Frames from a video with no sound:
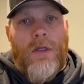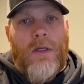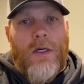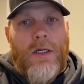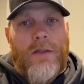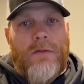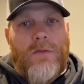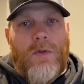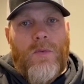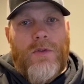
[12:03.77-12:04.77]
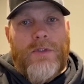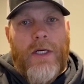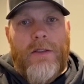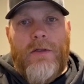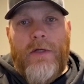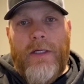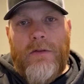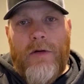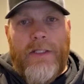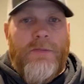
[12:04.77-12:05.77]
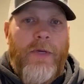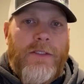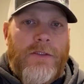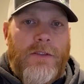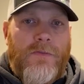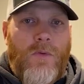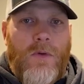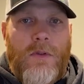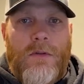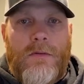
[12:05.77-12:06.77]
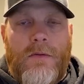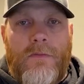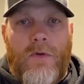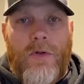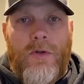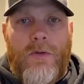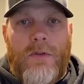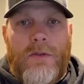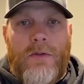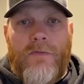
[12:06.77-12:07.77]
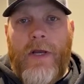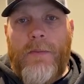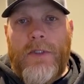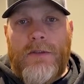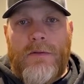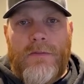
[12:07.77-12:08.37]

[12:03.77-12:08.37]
when we're trying to create great spaces for you and your families.